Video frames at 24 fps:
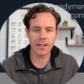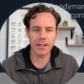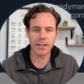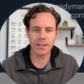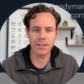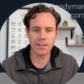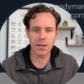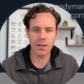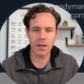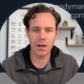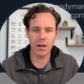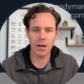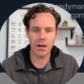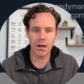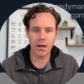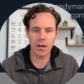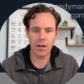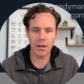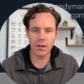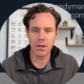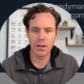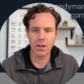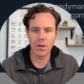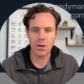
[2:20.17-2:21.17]
call
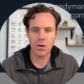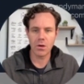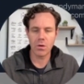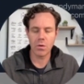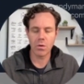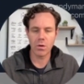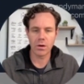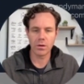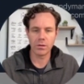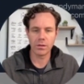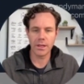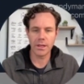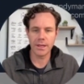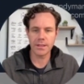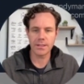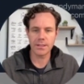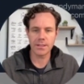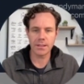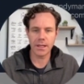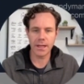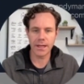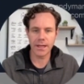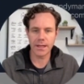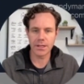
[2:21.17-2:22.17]
or link to
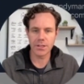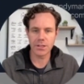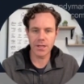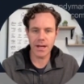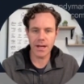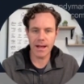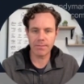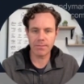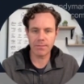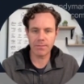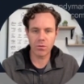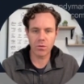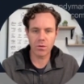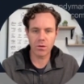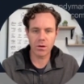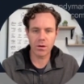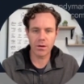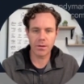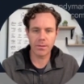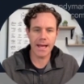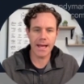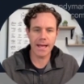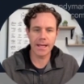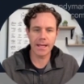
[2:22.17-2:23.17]
like a job
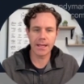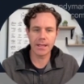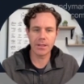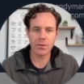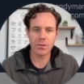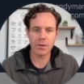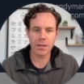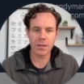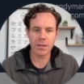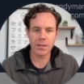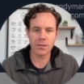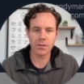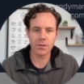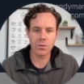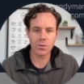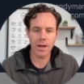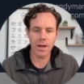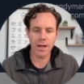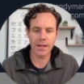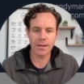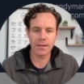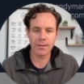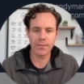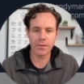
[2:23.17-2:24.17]
form, you can do any
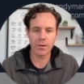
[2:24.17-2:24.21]
of those